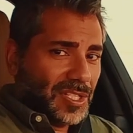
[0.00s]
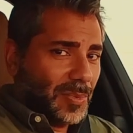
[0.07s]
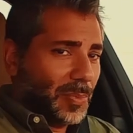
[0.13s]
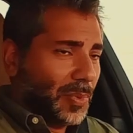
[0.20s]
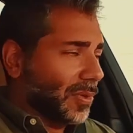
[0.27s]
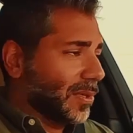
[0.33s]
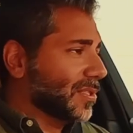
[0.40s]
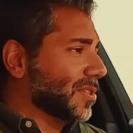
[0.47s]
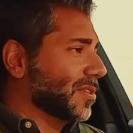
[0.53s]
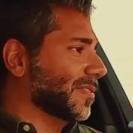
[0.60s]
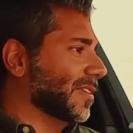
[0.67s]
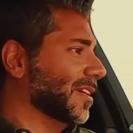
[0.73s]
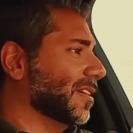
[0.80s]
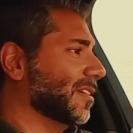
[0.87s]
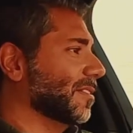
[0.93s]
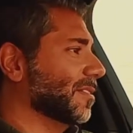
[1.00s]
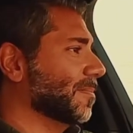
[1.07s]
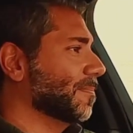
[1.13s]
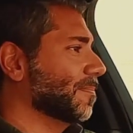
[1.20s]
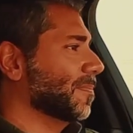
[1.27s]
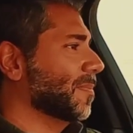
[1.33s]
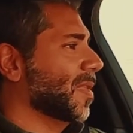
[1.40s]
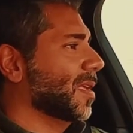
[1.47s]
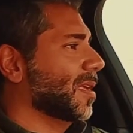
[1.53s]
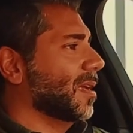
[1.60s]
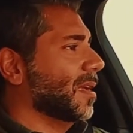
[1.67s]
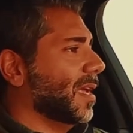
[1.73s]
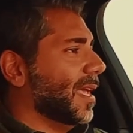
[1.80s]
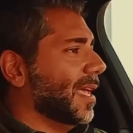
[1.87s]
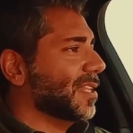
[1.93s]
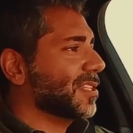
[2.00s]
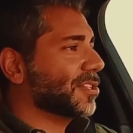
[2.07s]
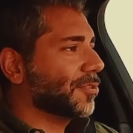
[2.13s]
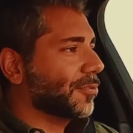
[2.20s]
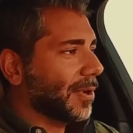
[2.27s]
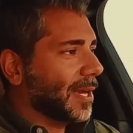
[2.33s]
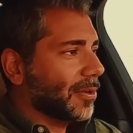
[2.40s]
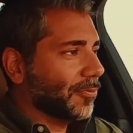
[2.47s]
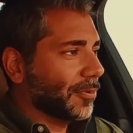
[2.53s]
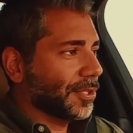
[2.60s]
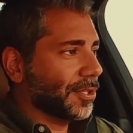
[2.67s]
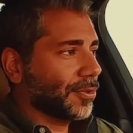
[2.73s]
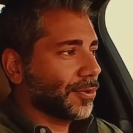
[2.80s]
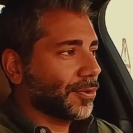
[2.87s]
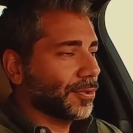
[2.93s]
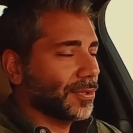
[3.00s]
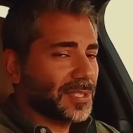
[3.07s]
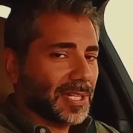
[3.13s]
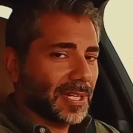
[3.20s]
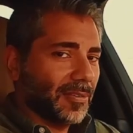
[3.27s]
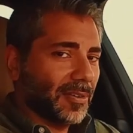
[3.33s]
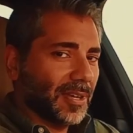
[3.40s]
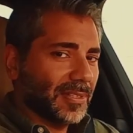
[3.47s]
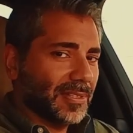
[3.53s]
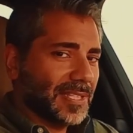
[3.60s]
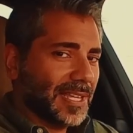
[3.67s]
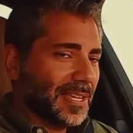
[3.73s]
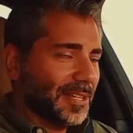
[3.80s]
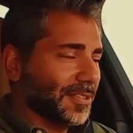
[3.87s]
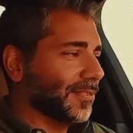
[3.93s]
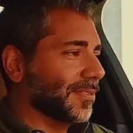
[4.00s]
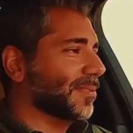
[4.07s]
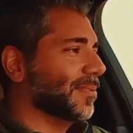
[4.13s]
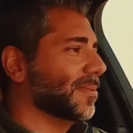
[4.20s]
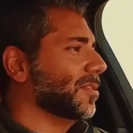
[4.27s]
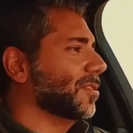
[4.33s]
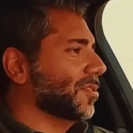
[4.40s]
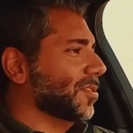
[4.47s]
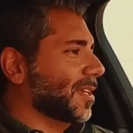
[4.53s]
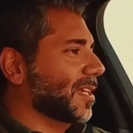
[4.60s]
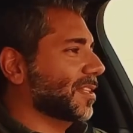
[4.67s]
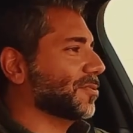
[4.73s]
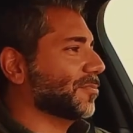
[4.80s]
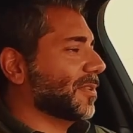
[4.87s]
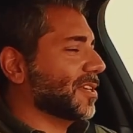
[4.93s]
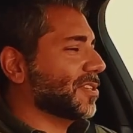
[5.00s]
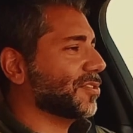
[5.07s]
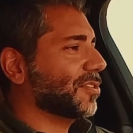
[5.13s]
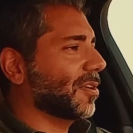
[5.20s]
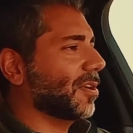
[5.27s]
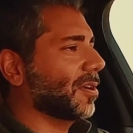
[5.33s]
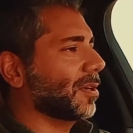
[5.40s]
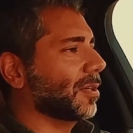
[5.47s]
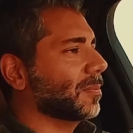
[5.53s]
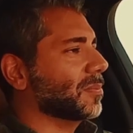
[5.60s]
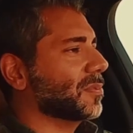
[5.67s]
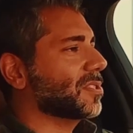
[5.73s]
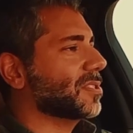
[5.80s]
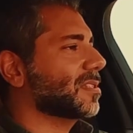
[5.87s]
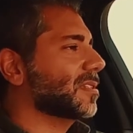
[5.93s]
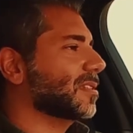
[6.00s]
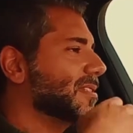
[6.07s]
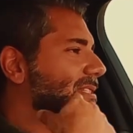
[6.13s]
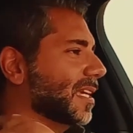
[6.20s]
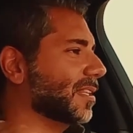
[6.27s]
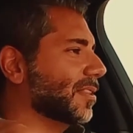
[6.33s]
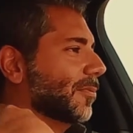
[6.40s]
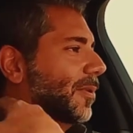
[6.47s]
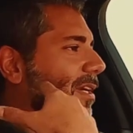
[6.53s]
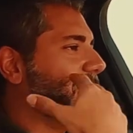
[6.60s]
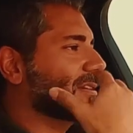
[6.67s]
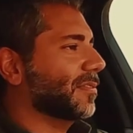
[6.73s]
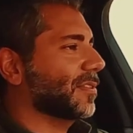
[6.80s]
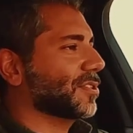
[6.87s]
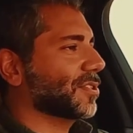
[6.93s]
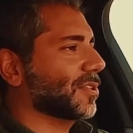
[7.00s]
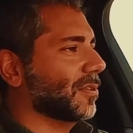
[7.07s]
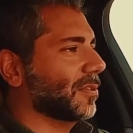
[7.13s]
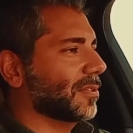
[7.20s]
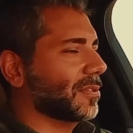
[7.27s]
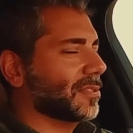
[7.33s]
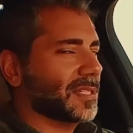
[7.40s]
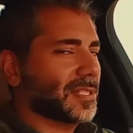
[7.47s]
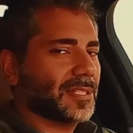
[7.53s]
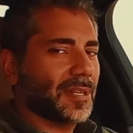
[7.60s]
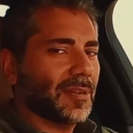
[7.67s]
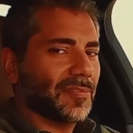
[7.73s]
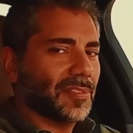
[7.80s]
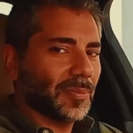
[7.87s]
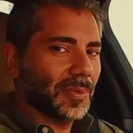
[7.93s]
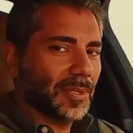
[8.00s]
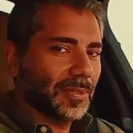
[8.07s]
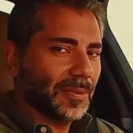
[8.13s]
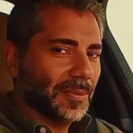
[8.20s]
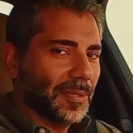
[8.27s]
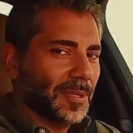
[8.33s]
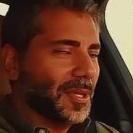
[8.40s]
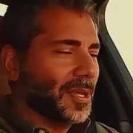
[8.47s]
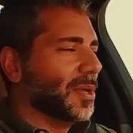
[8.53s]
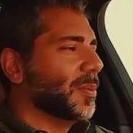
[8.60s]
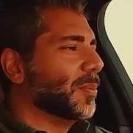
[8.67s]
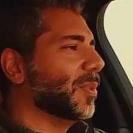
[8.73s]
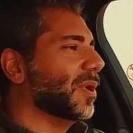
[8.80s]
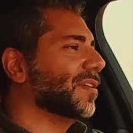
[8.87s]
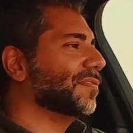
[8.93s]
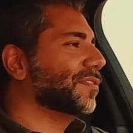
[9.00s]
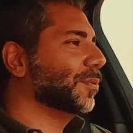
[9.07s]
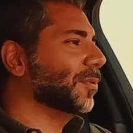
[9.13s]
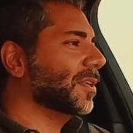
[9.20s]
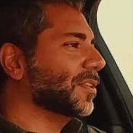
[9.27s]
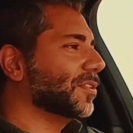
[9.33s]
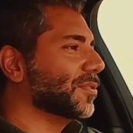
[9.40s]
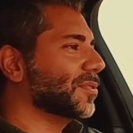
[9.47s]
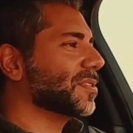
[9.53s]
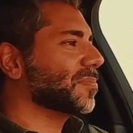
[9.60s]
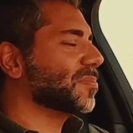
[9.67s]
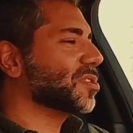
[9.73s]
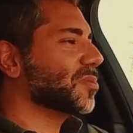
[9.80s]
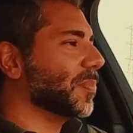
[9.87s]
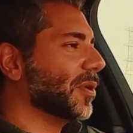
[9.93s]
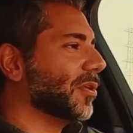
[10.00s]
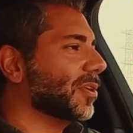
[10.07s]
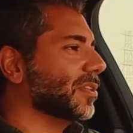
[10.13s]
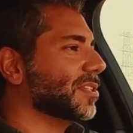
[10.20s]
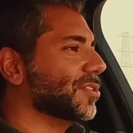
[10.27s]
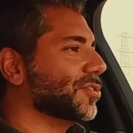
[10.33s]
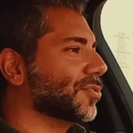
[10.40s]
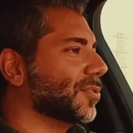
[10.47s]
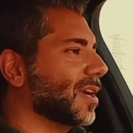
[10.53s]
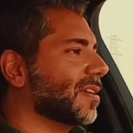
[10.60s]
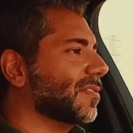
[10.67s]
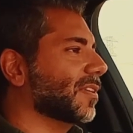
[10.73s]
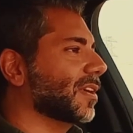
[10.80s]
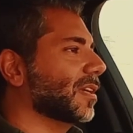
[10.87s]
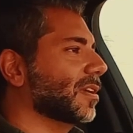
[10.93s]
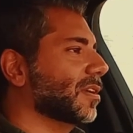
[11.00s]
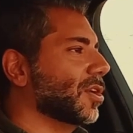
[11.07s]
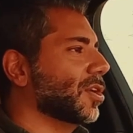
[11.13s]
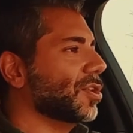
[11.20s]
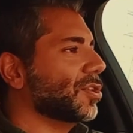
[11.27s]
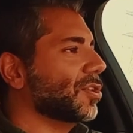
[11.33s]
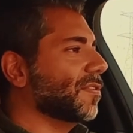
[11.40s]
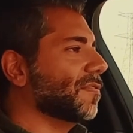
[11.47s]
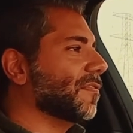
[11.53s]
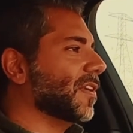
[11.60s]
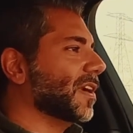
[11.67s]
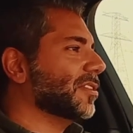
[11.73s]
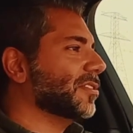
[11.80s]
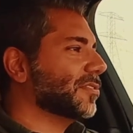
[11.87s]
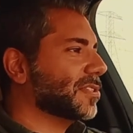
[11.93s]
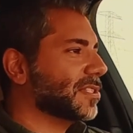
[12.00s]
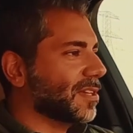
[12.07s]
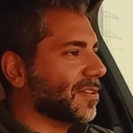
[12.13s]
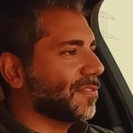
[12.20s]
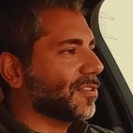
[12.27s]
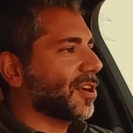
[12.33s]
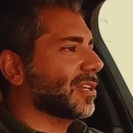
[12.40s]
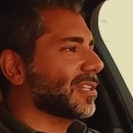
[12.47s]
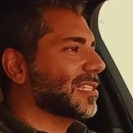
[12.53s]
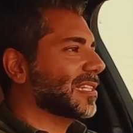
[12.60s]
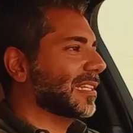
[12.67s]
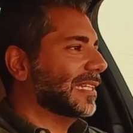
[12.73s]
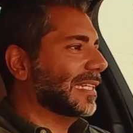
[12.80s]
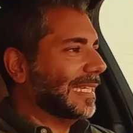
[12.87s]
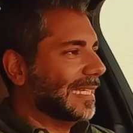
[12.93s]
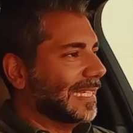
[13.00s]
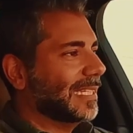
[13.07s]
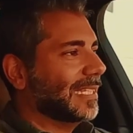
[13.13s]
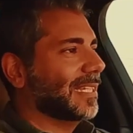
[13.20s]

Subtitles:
support over here. It's great when you're cruising around town. You get to rest your arms, take the weight off the shoulders, it's comfortable. But if you want to do some spirited driving, you find yourself constantly